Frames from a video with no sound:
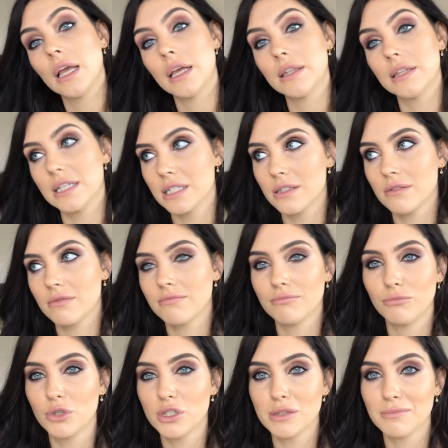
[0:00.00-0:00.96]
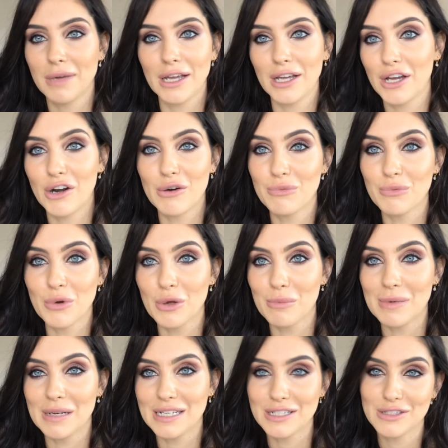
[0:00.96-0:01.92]
This wasn't my current
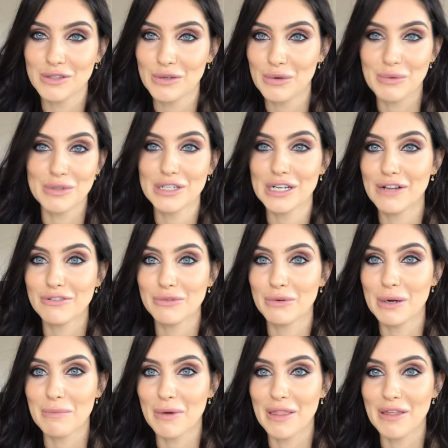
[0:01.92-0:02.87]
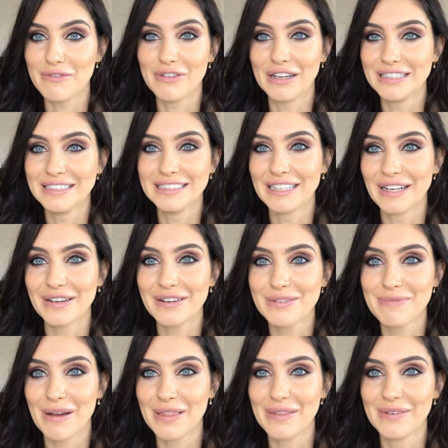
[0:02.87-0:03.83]
workplace, so we didn't have to worry about them finding out,
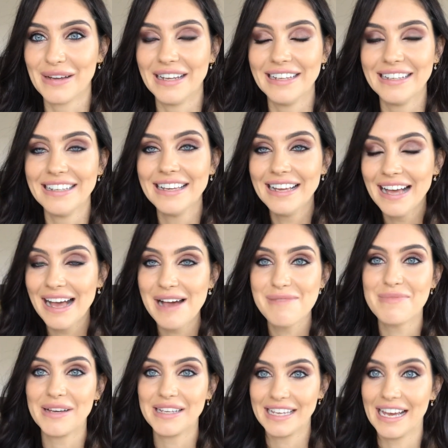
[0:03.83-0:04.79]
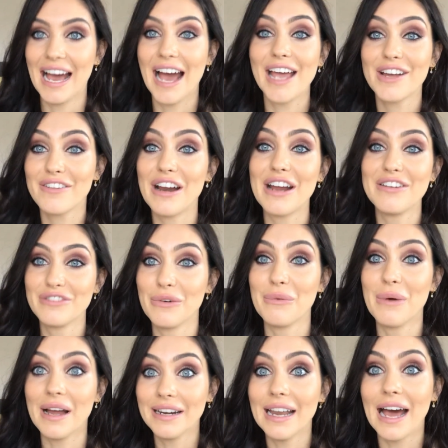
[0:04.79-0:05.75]
by the way. But yeah, I cried for
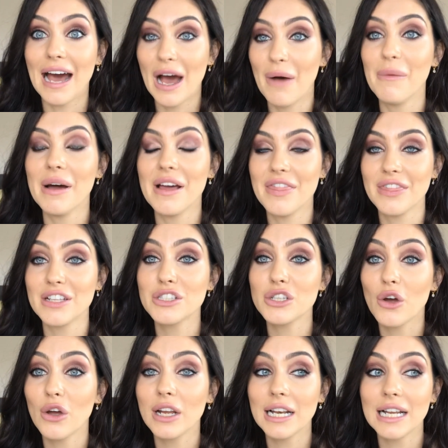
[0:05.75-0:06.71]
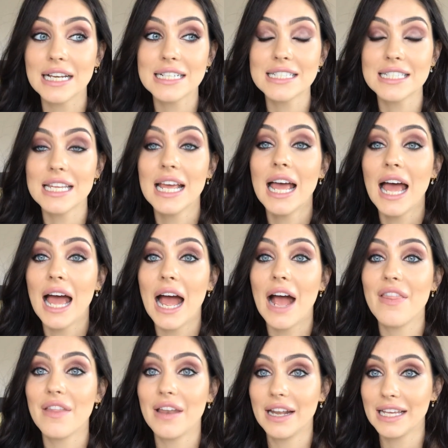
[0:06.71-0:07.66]
1 hour in the toilet,
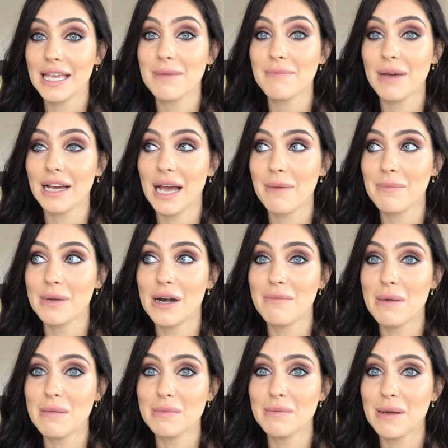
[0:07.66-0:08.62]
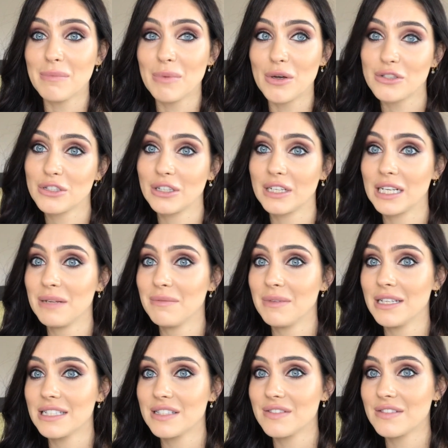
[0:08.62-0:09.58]
and then I came back up, and I remember my boss looking at
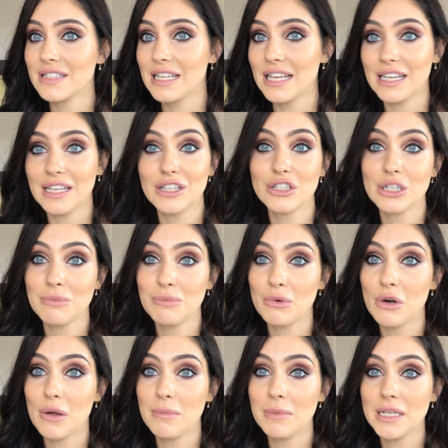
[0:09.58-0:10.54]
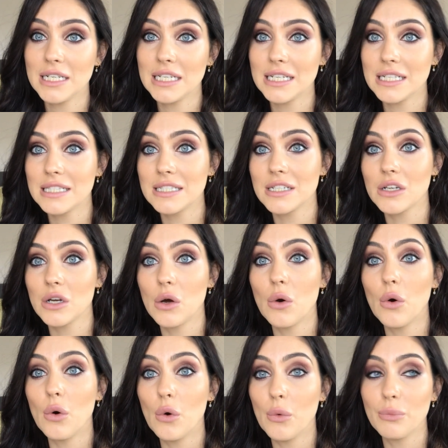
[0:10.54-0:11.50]
me as if to say, she probably needs to go
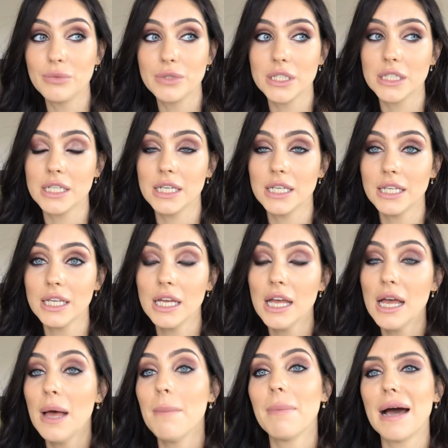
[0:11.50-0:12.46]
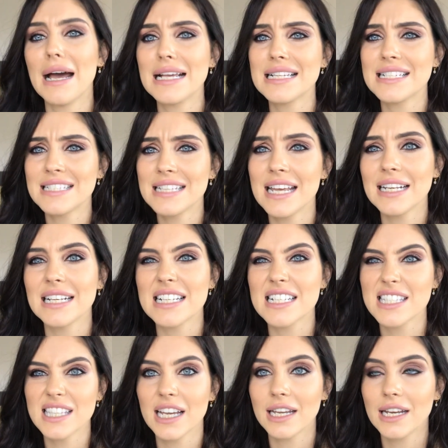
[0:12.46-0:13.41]
home today. But I stayed and I
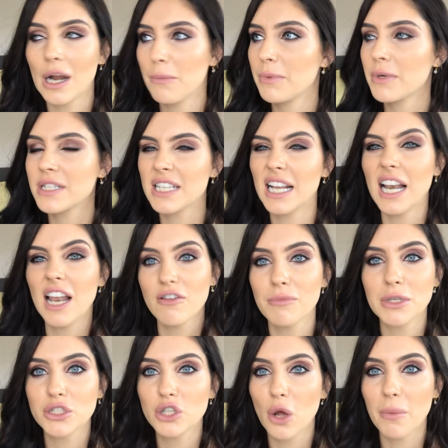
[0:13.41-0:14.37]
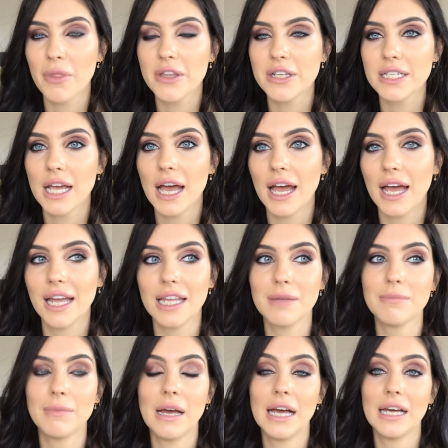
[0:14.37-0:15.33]
stuck it out because I loved my job at the
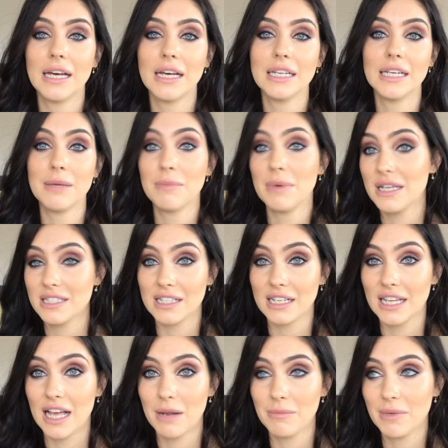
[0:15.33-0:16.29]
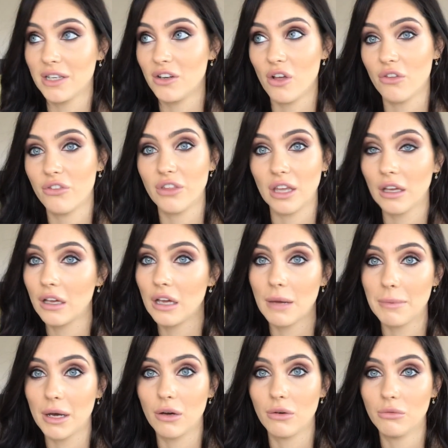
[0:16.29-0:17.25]
time, and it basically helped me not think
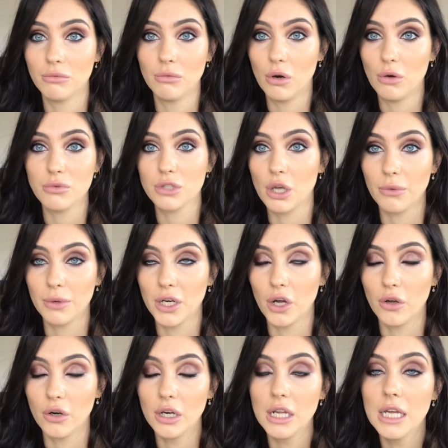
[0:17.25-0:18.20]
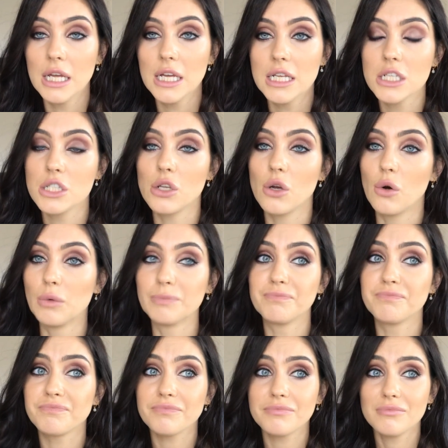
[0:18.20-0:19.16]
about what was going on. So
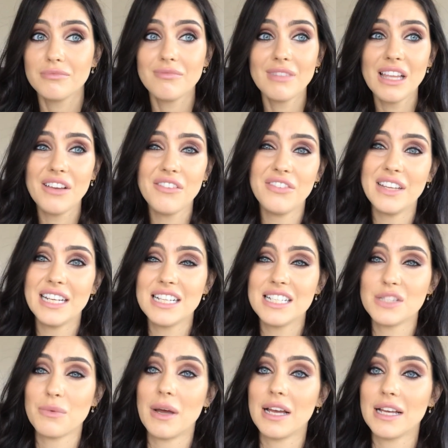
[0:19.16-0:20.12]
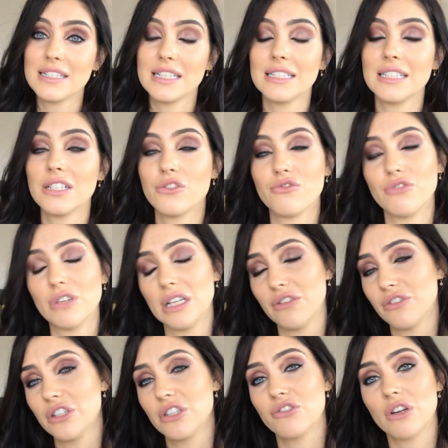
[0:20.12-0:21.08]
feelings wise, I did
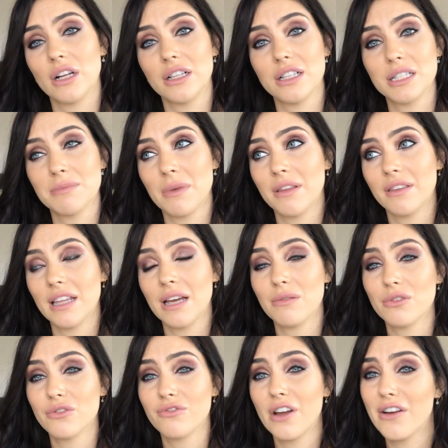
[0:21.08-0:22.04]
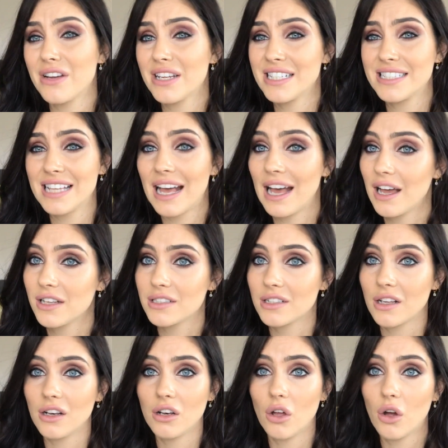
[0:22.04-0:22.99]
really struggle this month. I was very sad
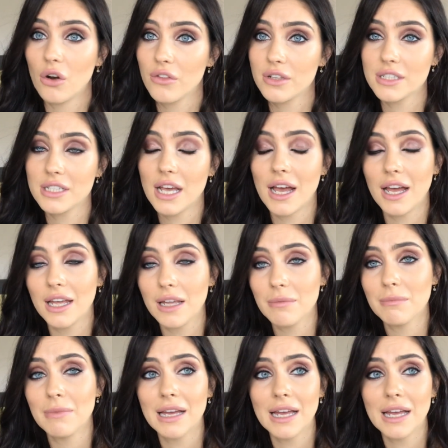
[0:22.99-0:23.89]
a lot of the time. My